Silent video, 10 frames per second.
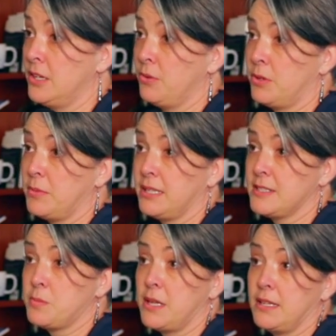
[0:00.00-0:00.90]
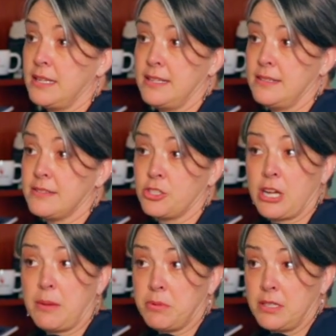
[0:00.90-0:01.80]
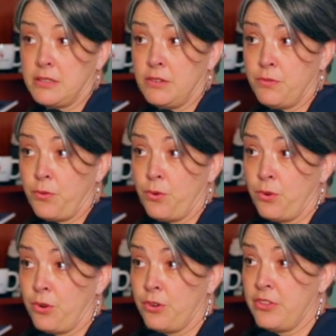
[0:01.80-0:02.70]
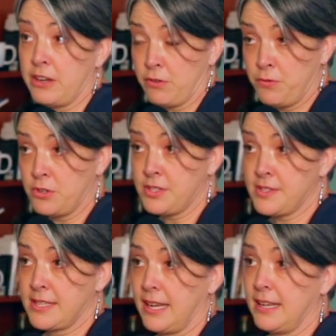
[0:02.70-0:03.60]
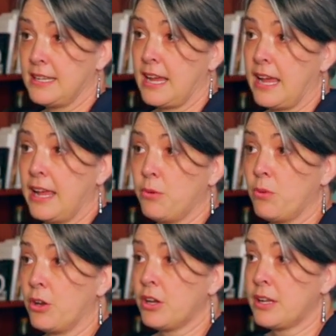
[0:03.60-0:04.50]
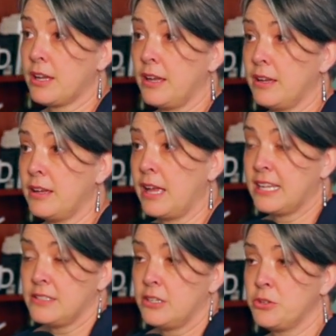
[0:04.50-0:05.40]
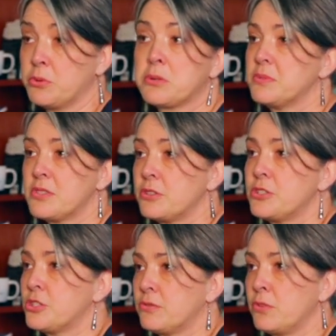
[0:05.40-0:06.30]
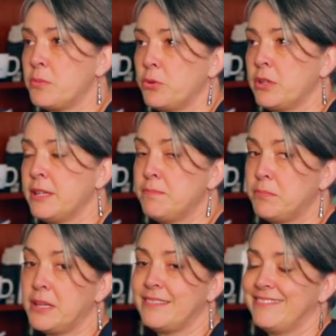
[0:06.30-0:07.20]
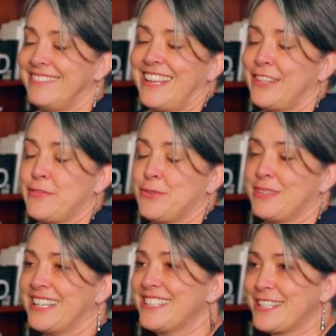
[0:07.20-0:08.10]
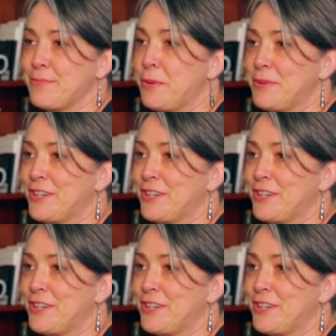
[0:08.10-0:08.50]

where my husband is a chaplain for the Air Force, and I work, uh, I continue to work with Serge remotely, but I love it when I get to come up